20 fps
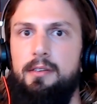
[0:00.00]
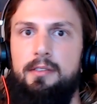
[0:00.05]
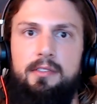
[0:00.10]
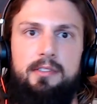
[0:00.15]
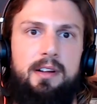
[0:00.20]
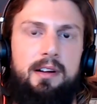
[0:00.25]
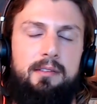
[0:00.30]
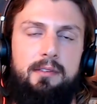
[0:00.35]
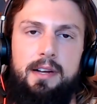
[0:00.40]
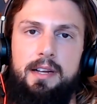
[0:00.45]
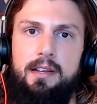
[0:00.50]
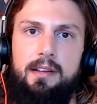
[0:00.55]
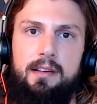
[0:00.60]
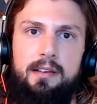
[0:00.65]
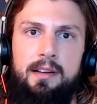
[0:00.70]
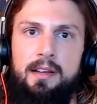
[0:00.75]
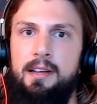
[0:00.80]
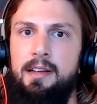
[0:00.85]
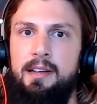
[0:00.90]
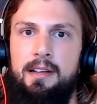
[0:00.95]
It's not like
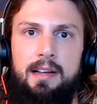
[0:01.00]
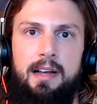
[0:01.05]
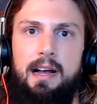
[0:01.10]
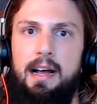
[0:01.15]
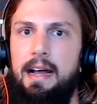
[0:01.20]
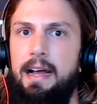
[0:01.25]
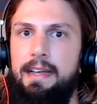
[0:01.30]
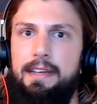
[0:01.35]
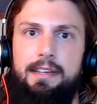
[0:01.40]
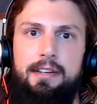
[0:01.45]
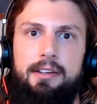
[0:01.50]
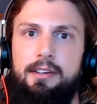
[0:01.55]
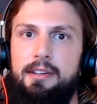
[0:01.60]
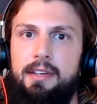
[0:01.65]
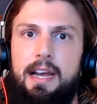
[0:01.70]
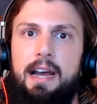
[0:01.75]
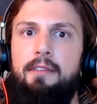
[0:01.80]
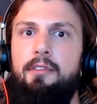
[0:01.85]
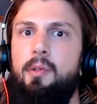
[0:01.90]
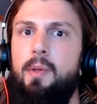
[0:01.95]
you
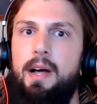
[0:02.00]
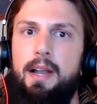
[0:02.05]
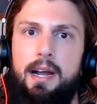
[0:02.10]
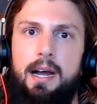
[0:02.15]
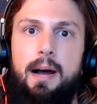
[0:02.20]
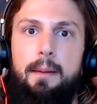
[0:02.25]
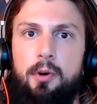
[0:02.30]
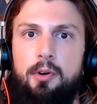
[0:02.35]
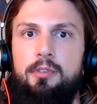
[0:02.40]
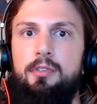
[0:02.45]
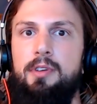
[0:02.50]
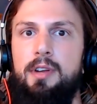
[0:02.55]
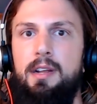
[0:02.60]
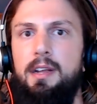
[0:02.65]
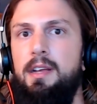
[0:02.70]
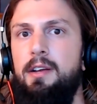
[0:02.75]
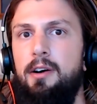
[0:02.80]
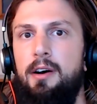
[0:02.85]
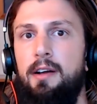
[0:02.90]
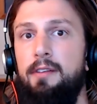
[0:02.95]
have a lot of
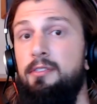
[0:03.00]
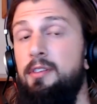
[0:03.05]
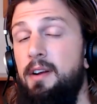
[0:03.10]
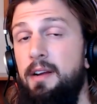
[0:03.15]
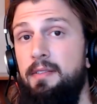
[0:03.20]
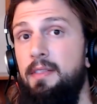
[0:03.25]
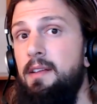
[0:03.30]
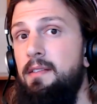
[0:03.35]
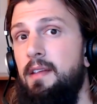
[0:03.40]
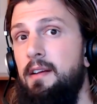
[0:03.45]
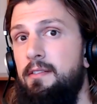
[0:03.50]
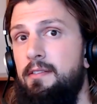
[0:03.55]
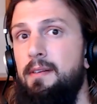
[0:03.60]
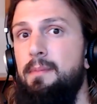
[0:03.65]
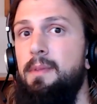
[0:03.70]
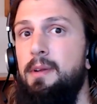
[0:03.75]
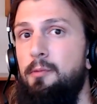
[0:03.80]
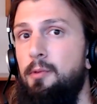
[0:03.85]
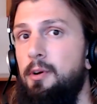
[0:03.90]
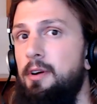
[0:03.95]
opportunity costs. And I think that's
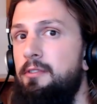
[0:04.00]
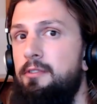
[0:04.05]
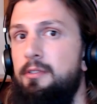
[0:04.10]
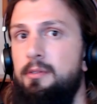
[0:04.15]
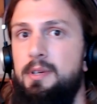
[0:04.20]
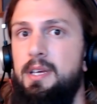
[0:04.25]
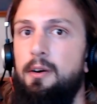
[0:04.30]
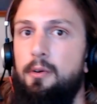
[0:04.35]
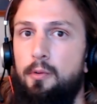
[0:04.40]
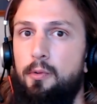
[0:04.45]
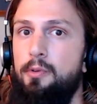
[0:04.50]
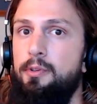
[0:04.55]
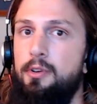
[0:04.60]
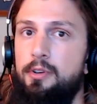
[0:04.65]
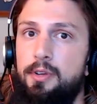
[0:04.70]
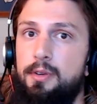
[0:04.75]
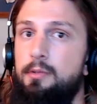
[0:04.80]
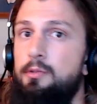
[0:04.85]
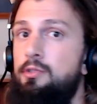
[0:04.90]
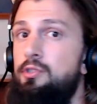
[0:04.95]
something where, as you get older,
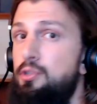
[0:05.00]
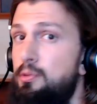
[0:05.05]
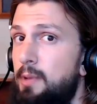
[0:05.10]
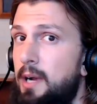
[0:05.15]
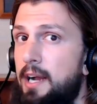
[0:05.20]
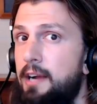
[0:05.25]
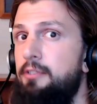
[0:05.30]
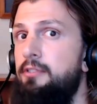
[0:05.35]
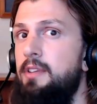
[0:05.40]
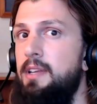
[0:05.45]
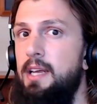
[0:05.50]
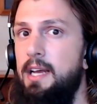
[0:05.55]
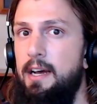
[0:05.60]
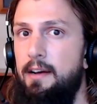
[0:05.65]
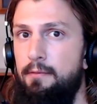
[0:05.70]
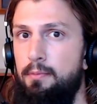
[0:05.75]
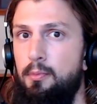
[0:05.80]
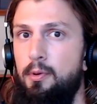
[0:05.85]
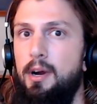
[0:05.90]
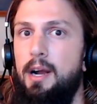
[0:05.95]
you do actually
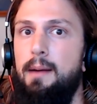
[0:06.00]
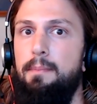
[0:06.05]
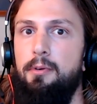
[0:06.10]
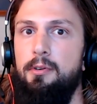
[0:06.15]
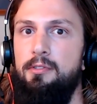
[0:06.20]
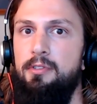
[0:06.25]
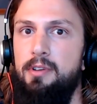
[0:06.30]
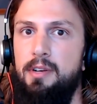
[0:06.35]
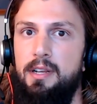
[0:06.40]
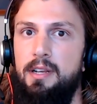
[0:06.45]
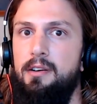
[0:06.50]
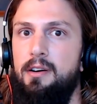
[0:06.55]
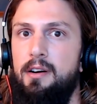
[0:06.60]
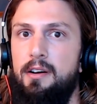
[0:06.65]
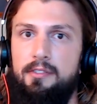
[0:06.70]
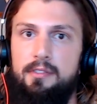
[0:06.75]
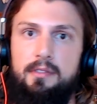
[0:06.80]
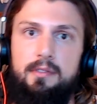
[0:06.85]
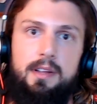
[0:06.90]
have more opportunity costs.